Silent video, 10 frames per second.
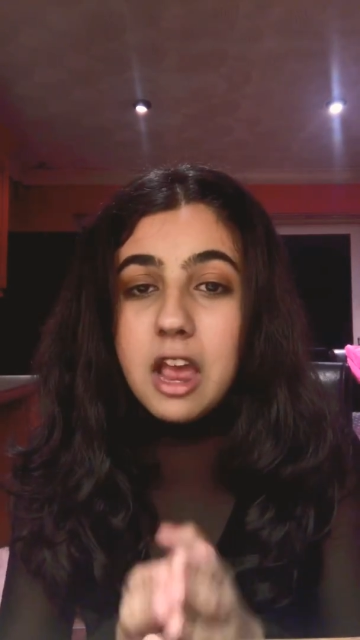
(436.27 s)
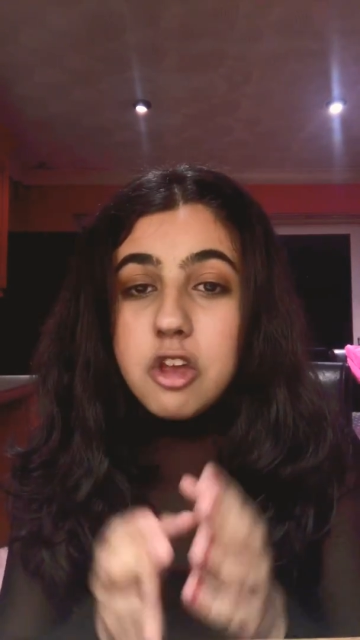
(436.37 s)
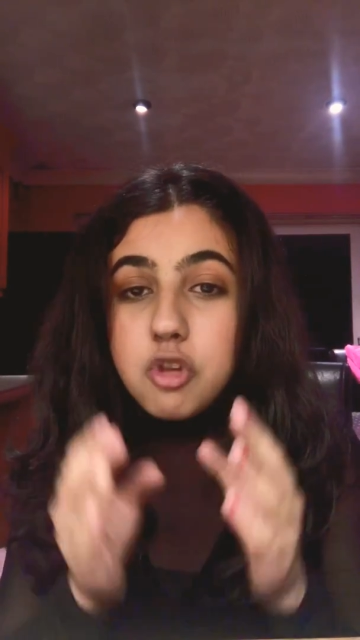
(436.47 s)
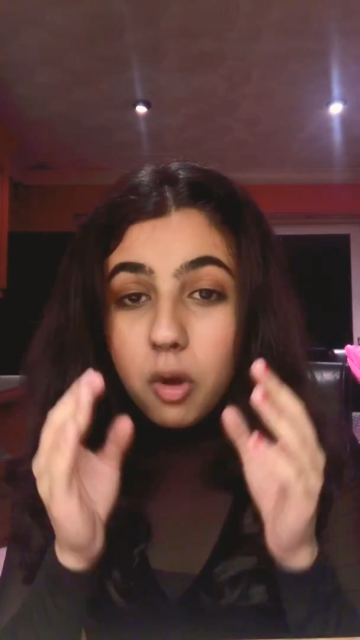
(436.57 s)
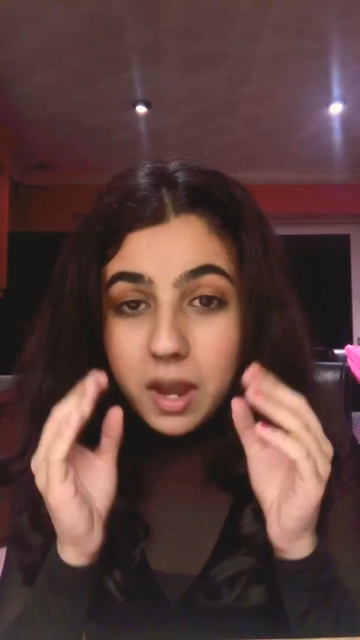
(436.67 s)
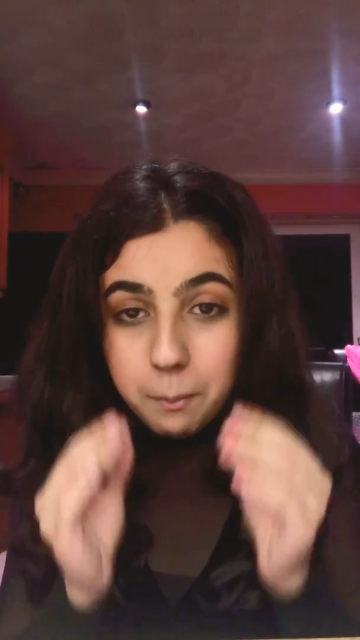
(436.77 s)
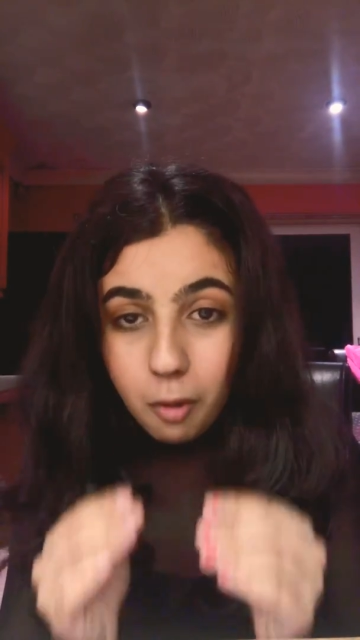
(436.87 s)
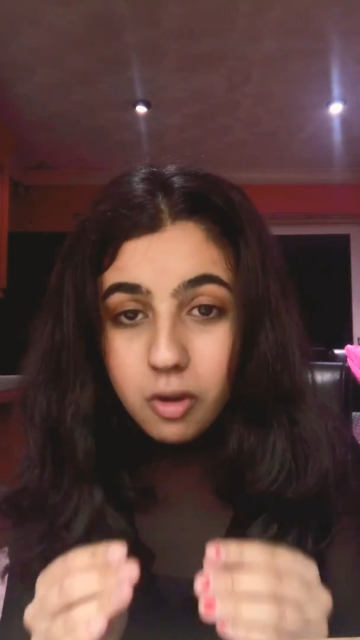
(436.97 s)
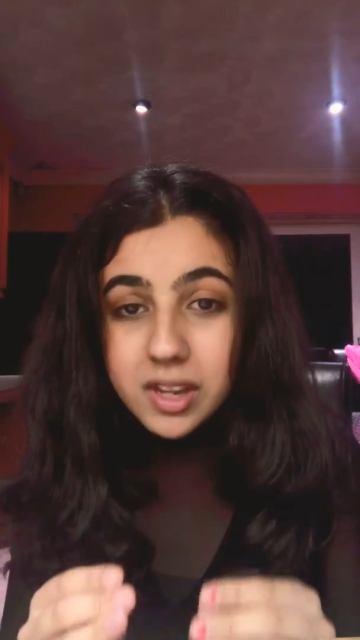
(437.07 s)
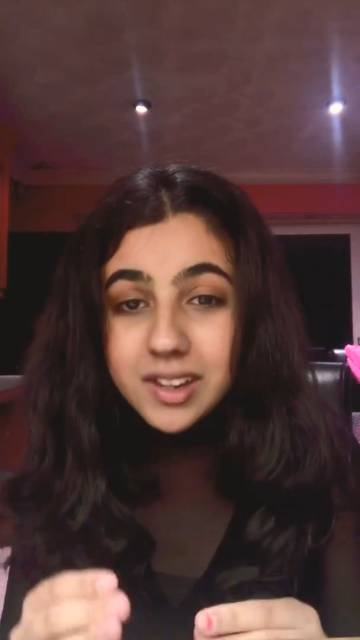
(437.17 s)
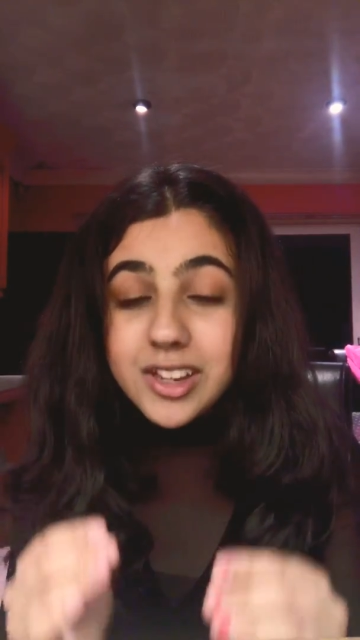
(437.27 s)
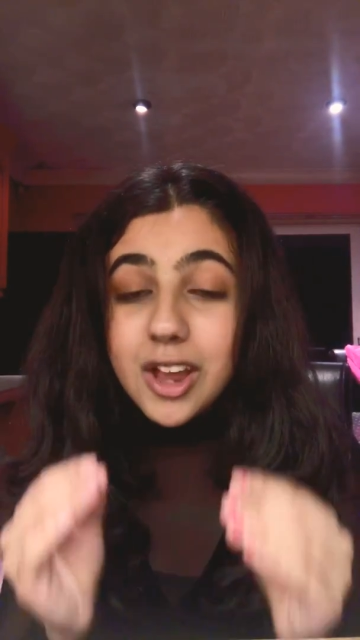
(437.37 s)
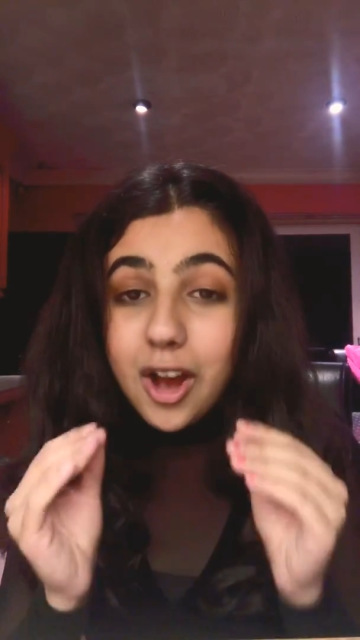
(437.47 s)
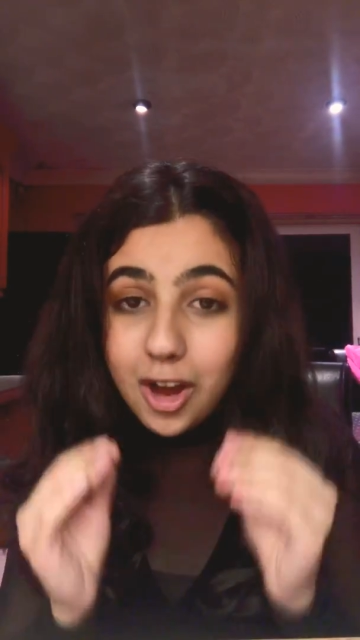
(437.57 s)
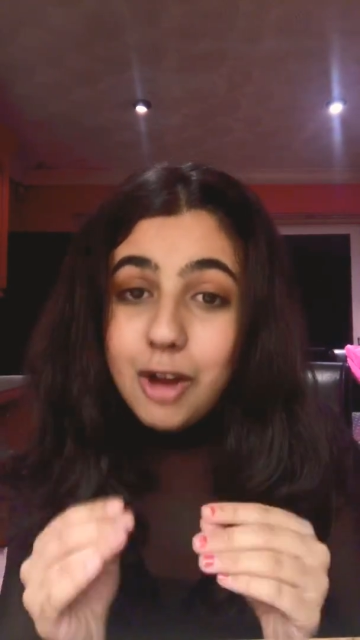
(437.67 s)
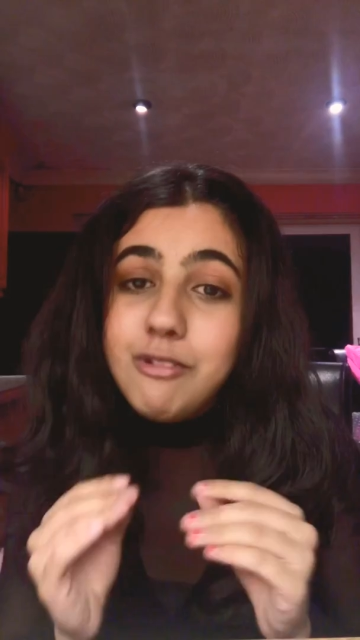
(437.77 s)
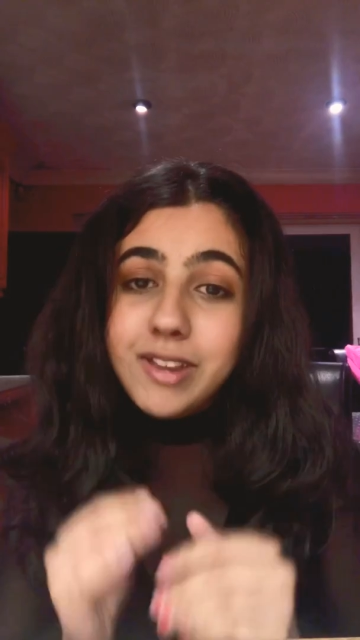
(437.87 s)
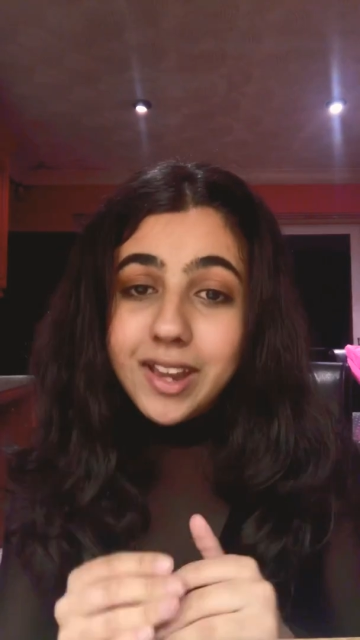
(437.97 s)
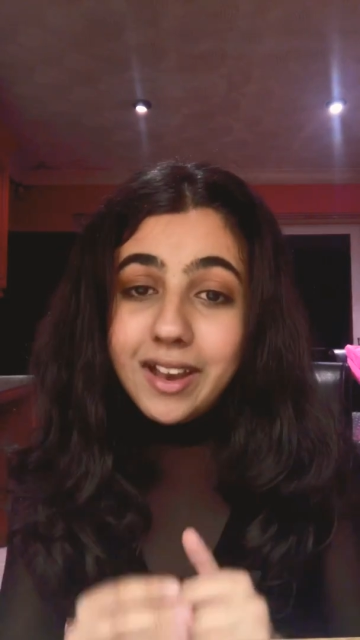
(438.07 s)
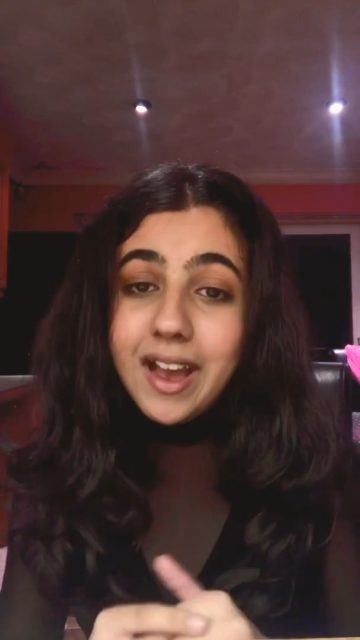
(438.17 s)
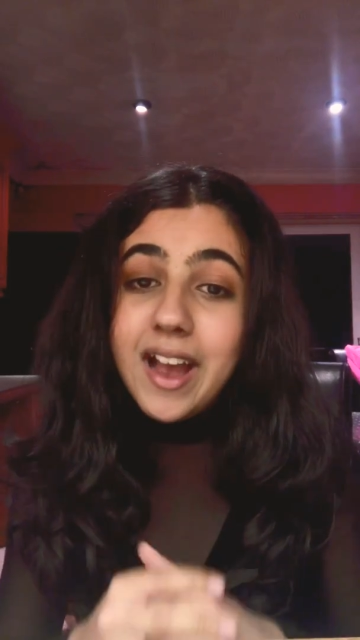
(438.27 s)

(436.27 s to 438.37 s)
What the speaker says: Your emotions are real